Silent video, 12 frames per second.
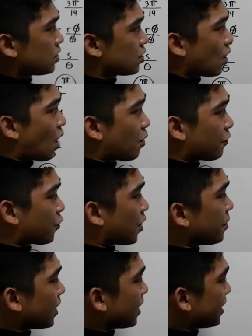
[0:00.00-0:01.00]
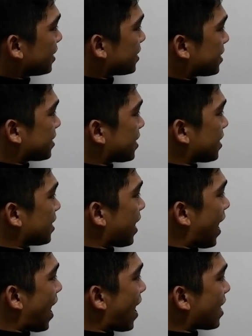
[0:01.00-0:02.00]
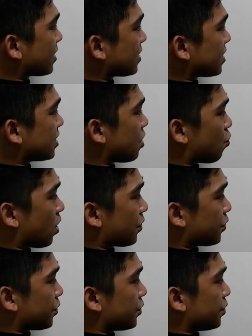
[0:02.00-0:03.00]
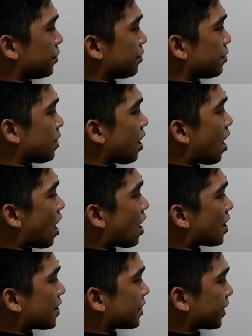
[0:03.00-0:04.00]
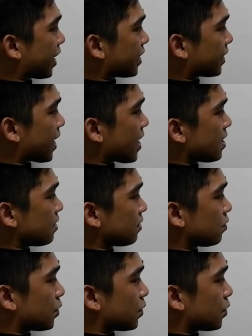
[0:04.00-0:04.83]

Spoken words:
So our formula is S is equal to R theta.